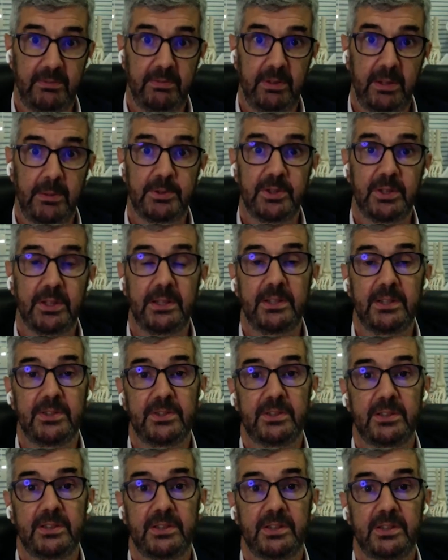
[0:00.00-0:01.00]
inflammatory
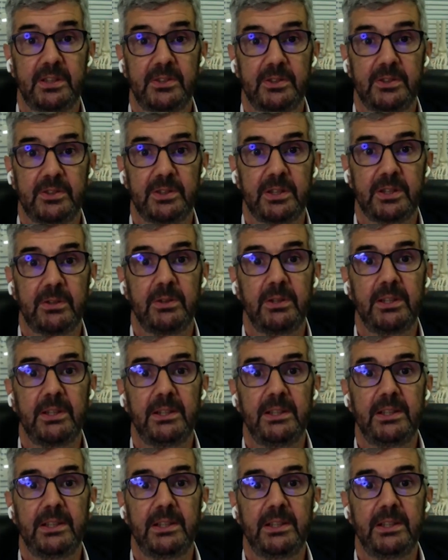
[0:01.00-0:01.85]
conditions, etc. So,